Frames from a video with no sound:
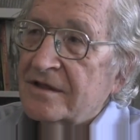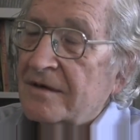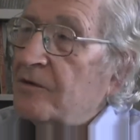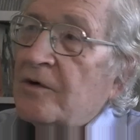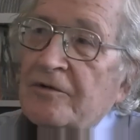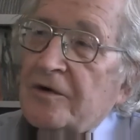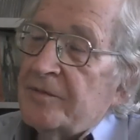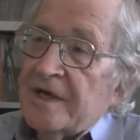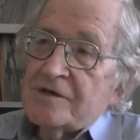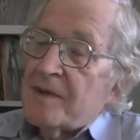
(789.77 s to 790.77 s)

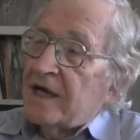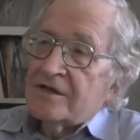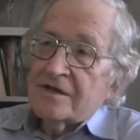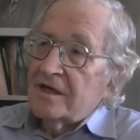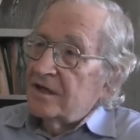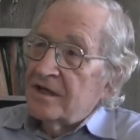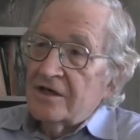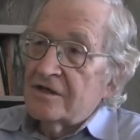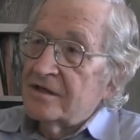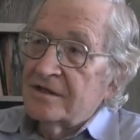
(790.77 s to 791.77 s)
What makes Pakistan a nation?